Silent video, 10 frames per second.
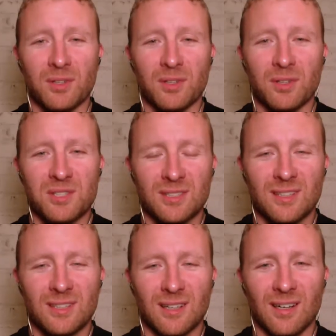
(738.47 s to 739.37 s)

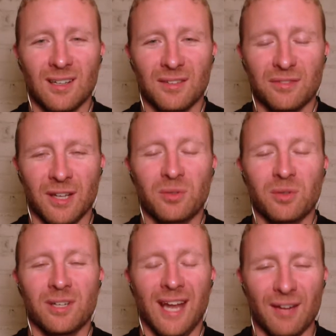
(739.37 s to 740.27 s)
question, if
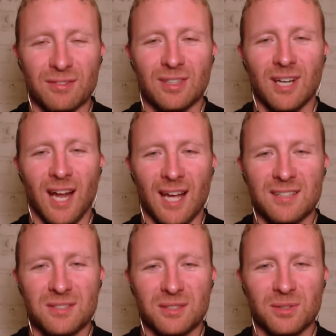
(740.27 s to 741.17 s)
anyone ever
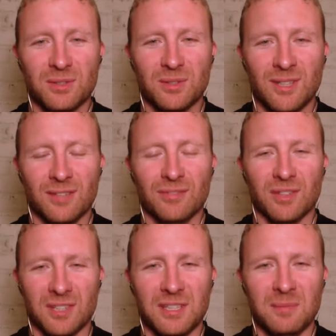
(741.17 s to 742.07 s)
asks you if
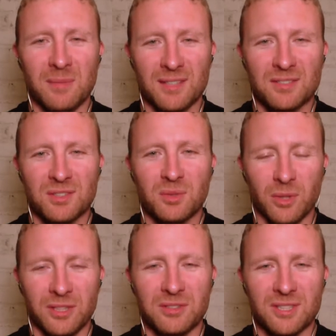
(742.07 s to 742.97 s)
you're the keymaster,
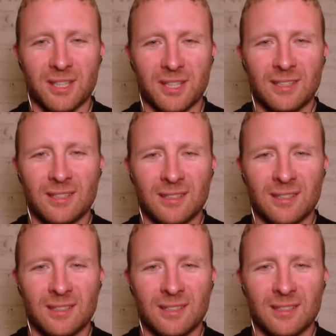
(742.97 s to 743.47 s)
what do you say?